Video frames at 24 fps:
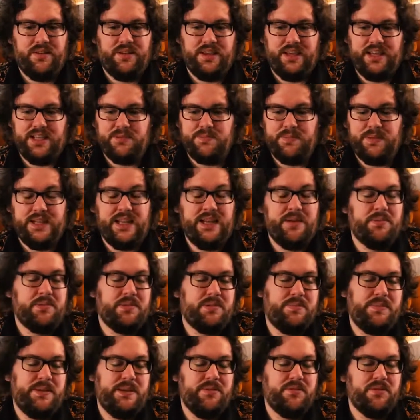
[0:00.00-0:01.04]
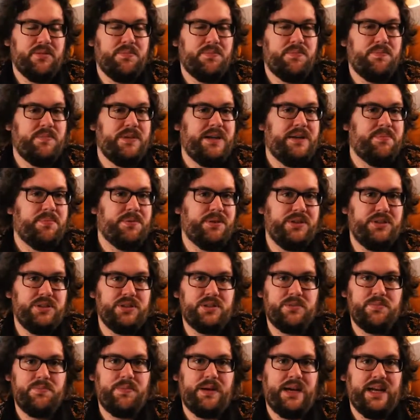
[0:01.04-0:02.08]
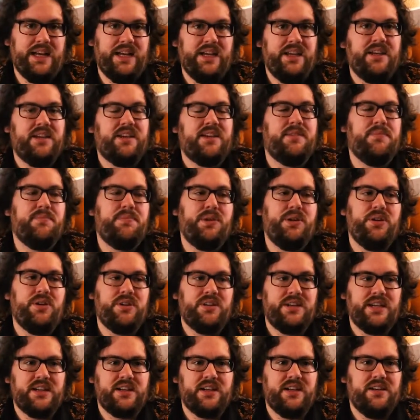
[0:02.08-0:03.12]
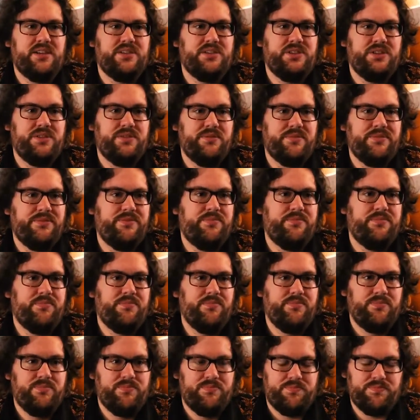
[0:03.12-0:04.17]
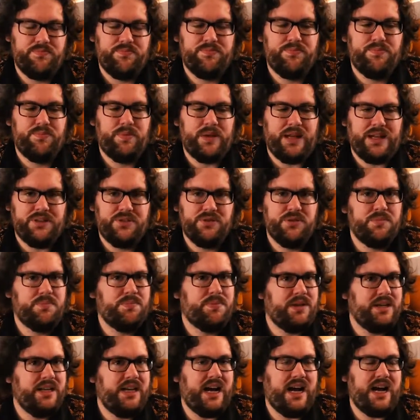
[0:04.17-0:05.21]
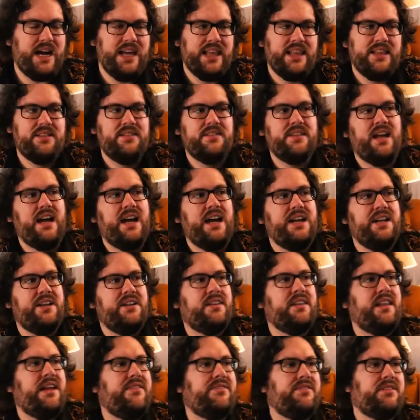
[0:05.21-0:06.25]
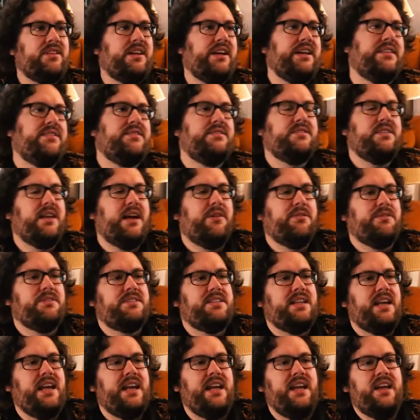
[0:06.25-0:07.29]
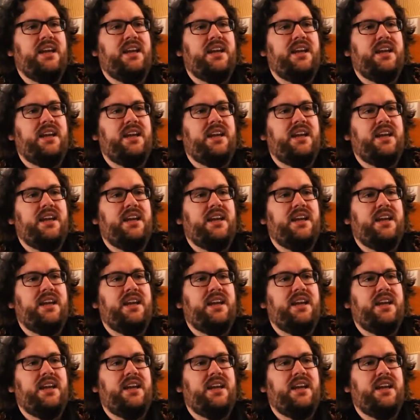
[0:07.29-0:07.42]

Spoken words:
has been able to be reproduced by computer technology to a pretty high level, I would say.